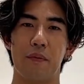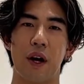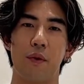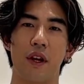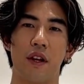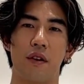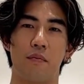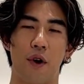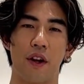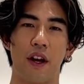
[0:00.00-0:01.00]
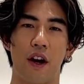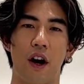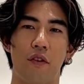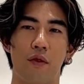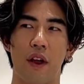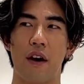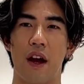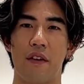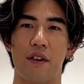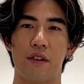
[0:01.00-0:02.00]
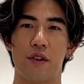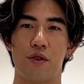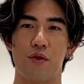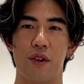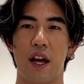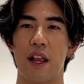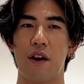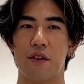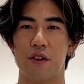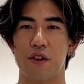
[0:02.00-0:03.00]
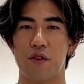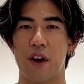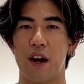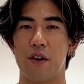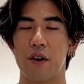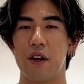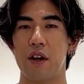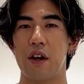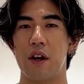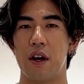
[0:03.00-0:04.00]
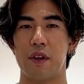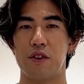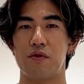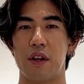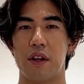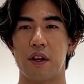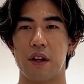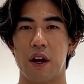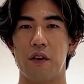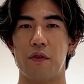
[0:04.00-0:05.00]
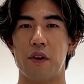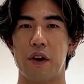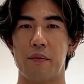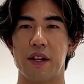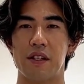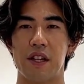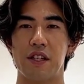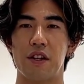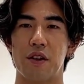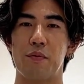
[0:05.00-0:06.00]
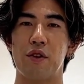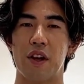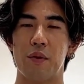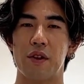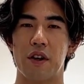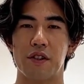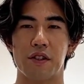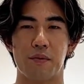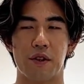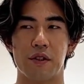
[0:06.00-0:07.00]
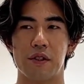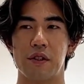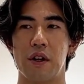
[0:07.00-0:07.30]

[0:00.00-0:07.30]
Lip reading: that we can mark that off without having to yell out into the crowd is really helpful, and it makes it easy to communicate with customers.